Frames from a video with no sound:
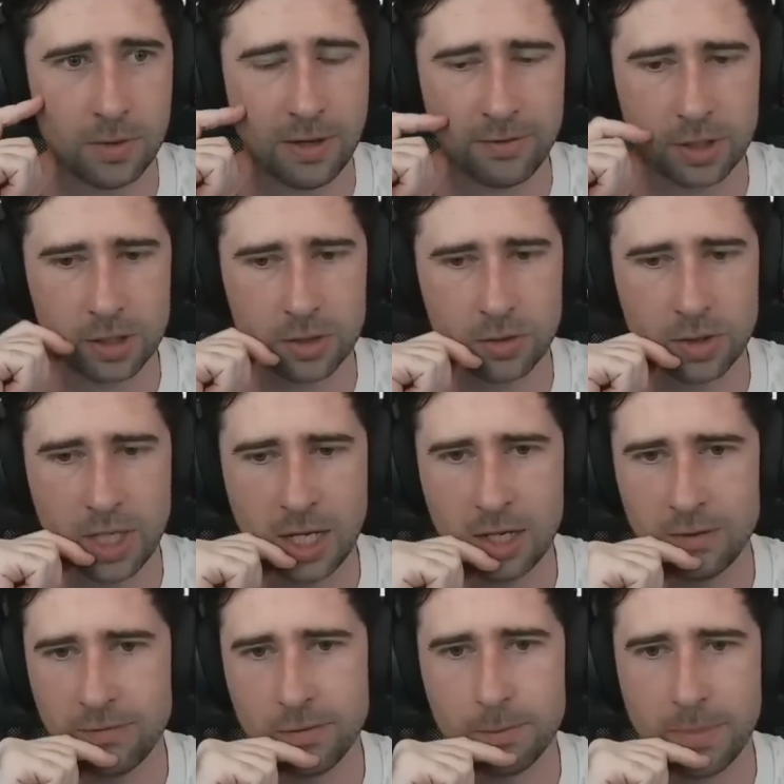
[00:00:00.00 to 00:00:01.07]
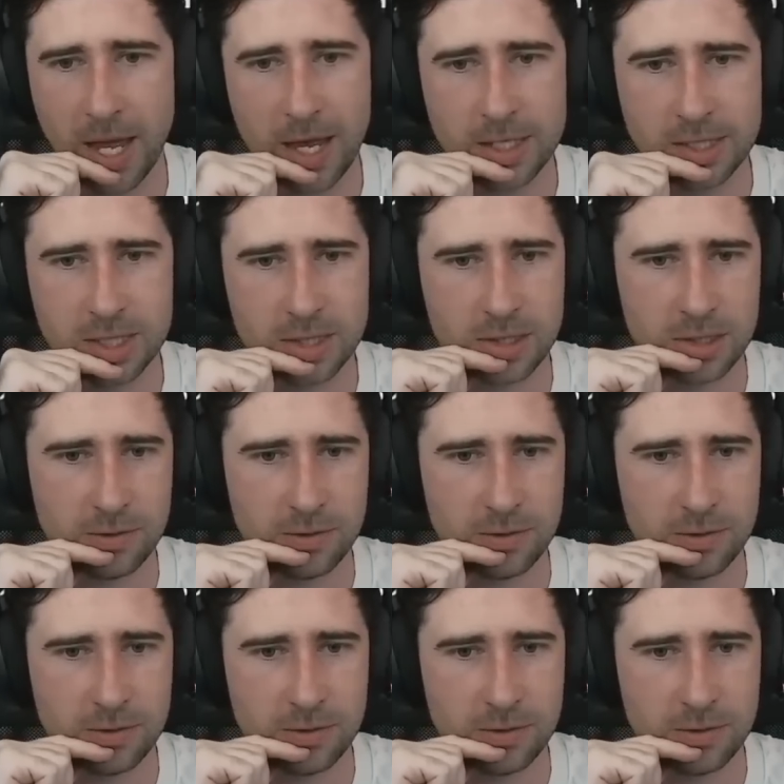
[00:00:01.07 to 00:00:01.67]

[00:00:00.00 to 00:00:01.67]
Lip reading: We have a good hand for Bast,